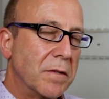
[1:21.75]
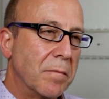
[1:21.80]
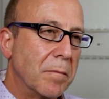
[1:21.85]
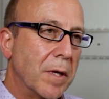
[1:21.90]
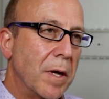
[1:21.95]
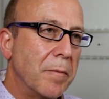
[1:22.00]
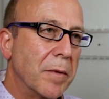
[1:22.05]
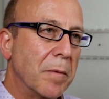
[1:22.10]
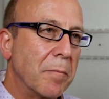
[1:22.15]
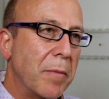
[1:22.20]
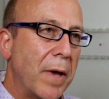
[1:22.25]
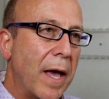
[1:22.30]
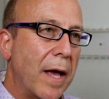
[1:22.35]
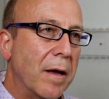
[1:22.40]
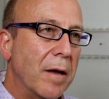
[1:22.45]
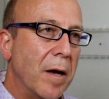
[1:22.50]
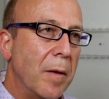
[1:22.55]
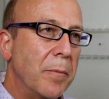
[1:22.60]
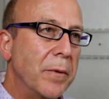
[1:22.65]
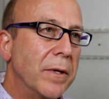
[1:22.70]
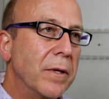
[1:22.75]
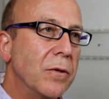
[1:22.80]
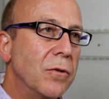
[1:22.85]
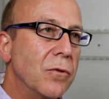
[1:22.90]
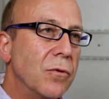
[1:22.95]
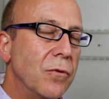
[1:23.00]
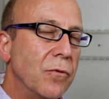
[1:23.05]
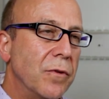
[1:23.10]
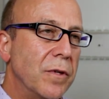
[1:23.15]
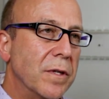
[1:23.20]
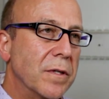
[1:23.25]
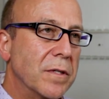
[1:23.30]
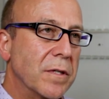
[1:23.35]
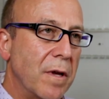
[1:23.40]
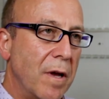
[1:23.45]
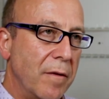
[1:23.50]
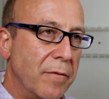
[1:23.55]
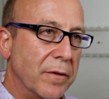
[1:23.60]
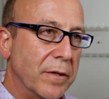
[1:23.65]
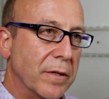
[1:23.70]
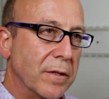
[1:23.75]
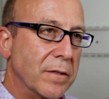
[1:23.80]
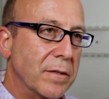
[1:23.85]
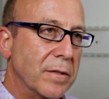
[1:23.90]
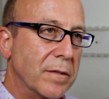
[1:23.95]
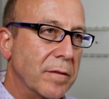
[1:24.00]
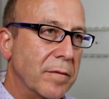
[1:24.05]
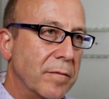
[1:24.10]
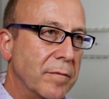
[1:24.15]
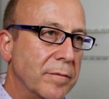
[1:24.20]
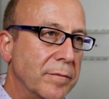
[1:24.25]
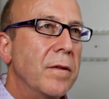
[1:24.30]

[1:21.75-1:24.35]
from coming back up into the esophagus.